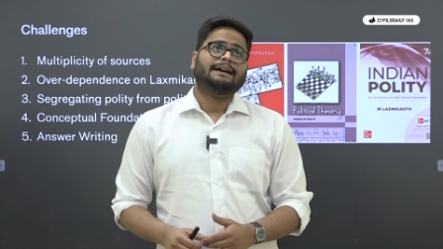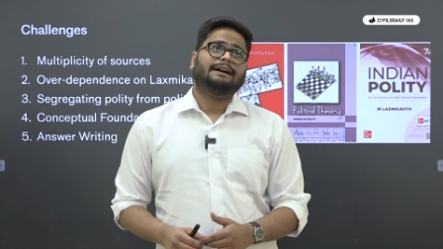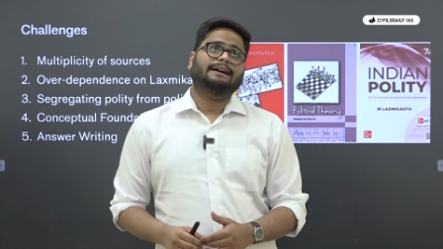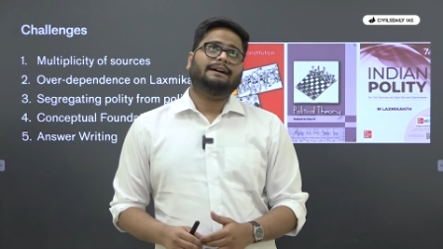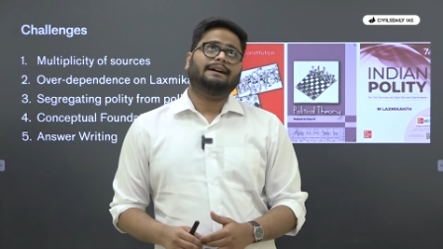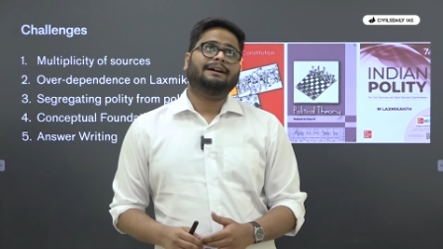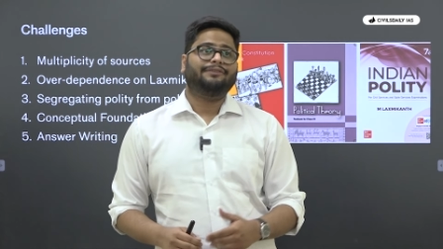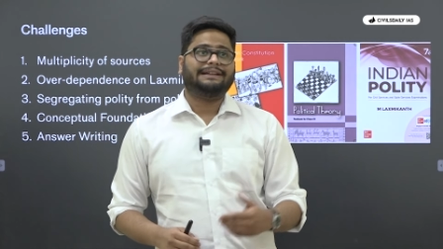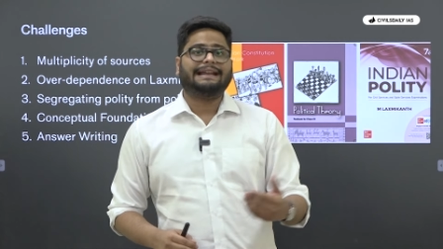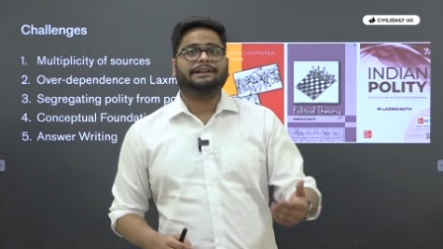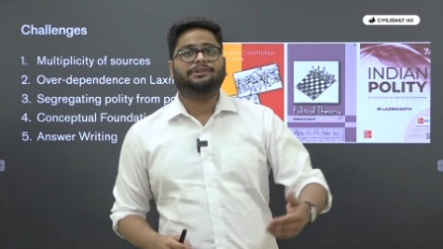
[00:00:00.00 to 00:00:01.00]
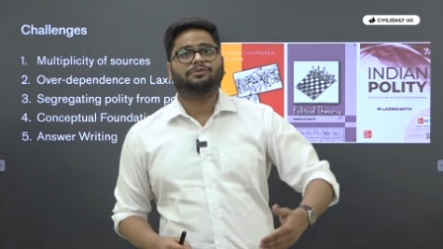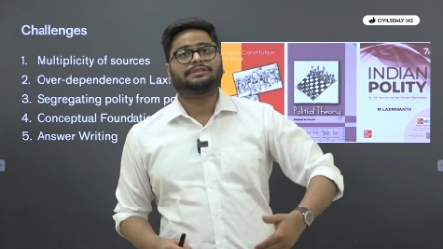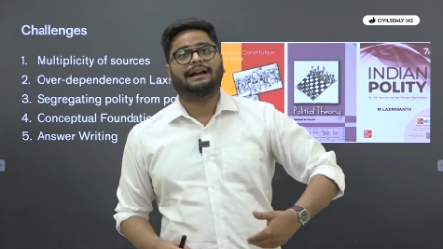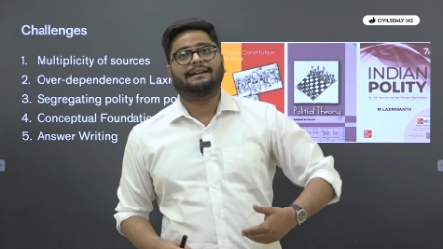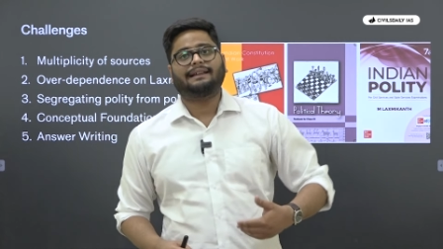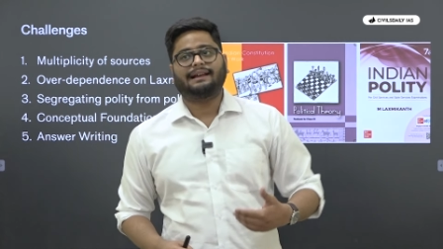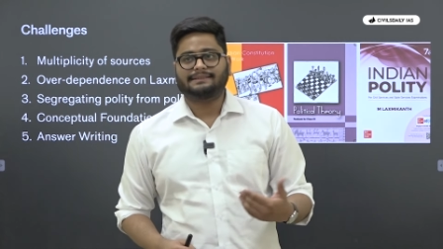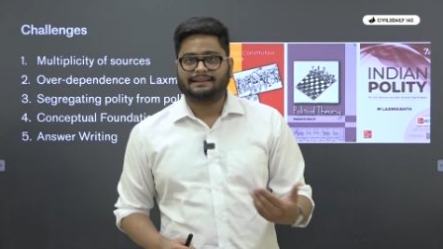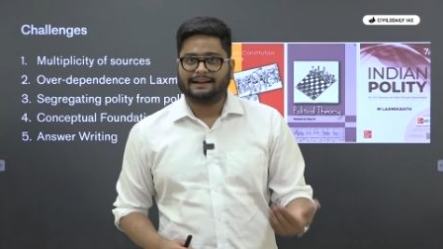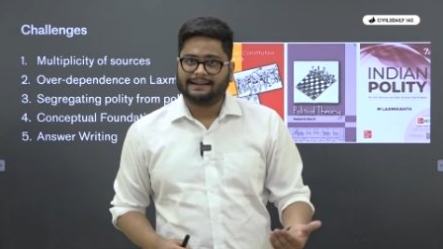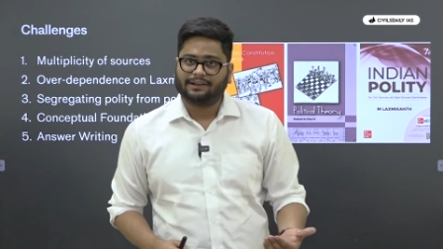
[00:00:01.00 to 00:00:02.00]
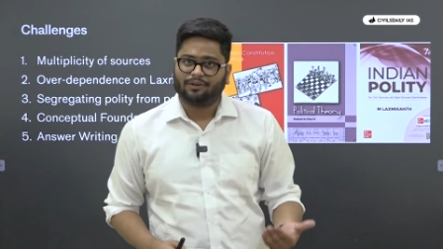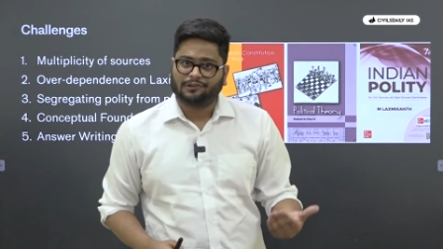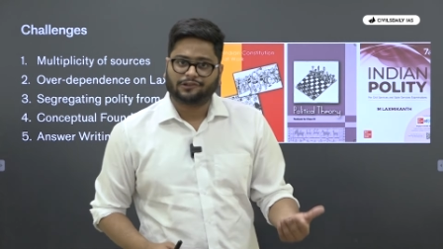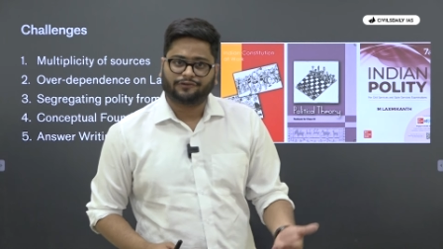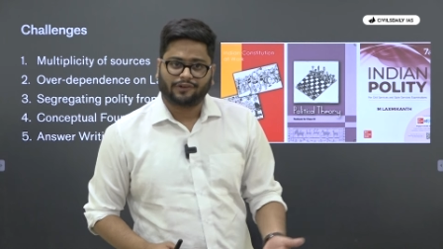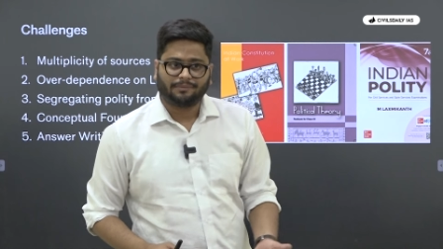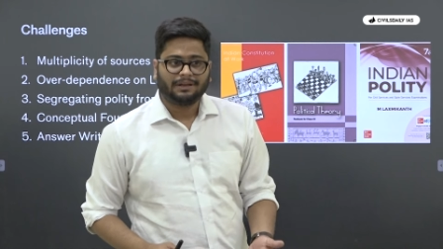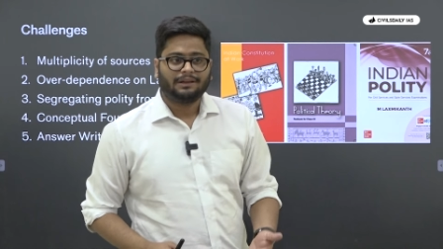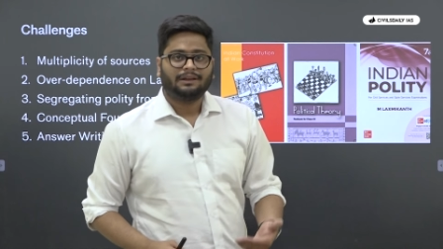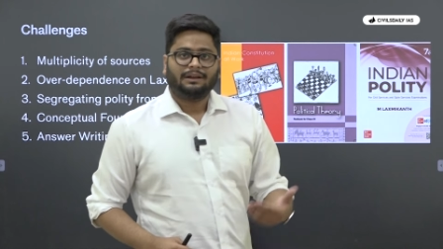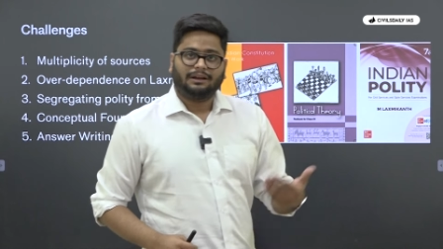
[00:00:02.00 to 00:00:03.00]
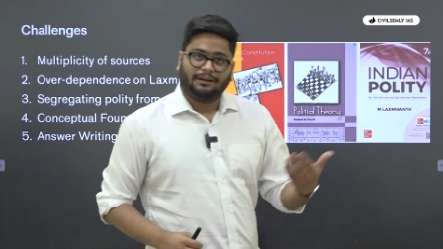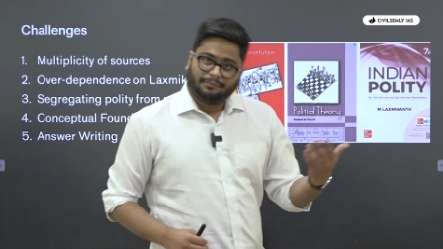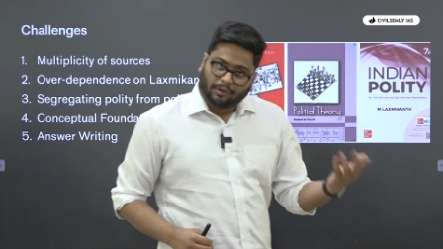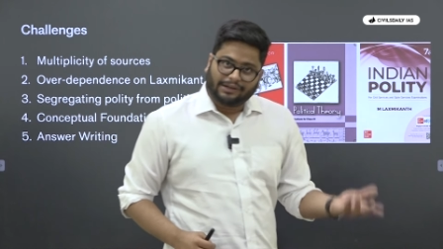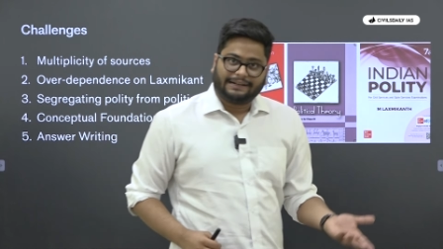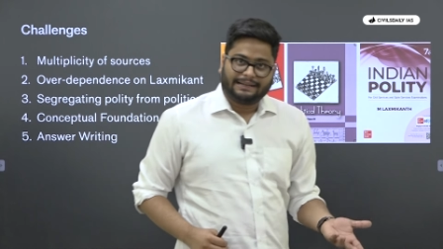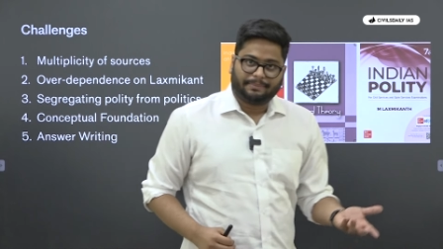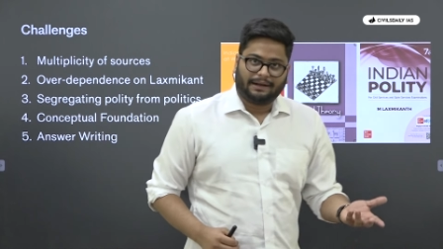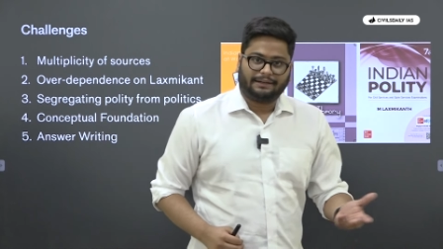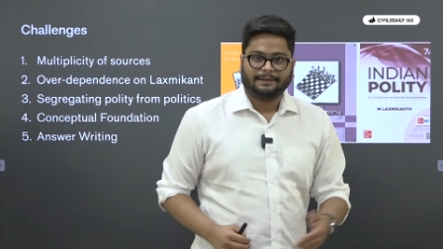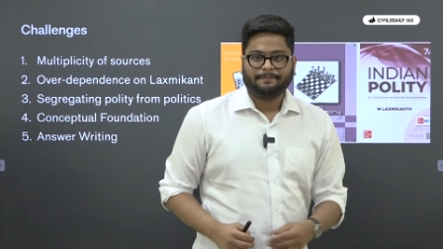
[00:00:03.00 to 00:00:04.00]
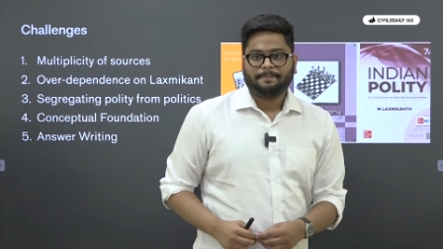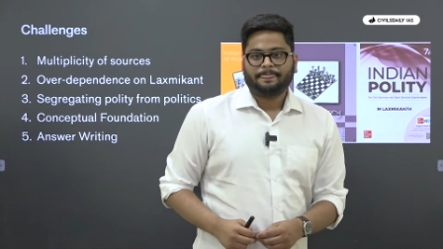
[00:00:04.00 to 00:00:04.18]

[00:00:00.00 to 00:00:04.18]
uh, we tend to start our answer writing also from polity part.